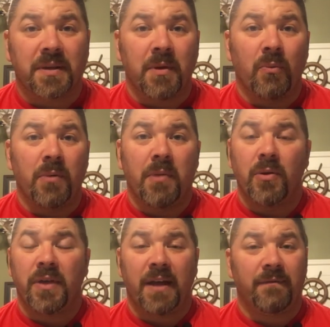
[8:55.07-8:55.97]
I mean, we
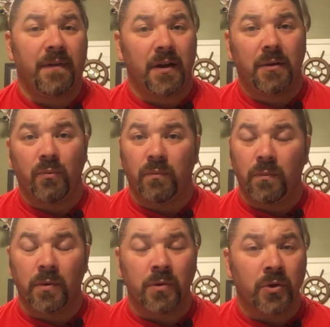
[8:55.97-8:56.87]
both had very
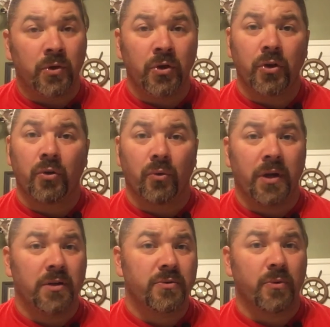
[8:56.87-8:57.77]
good
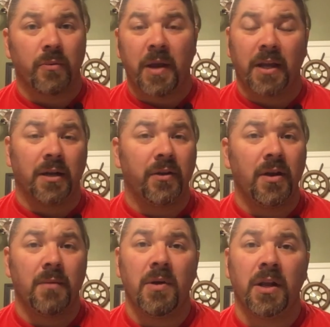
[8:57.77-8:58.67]
careers. We were making a
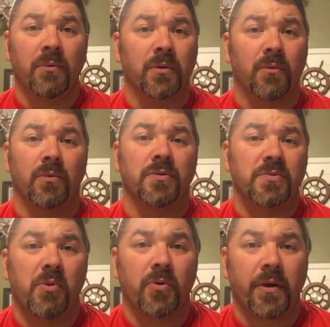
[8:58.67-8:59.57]
ton of money. We were
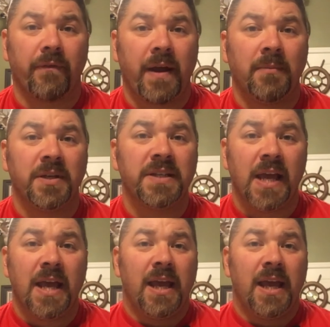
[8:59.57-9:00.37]
supporting our families.